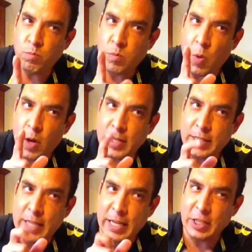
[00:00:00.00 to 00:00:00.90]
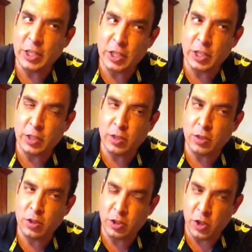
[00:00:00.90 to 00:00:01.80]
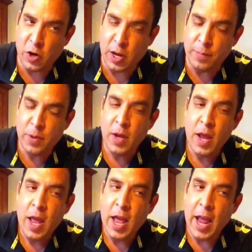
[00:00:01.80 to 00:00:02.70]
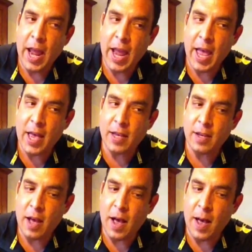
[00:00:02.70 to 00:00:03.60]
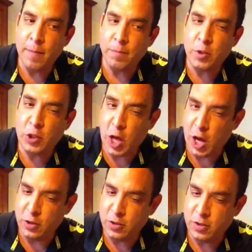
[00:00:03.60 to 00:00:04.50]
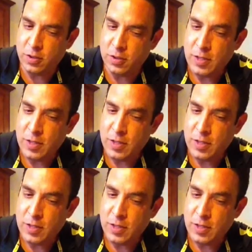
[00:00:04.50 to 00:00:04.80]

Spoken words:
want to say syrup, and salt.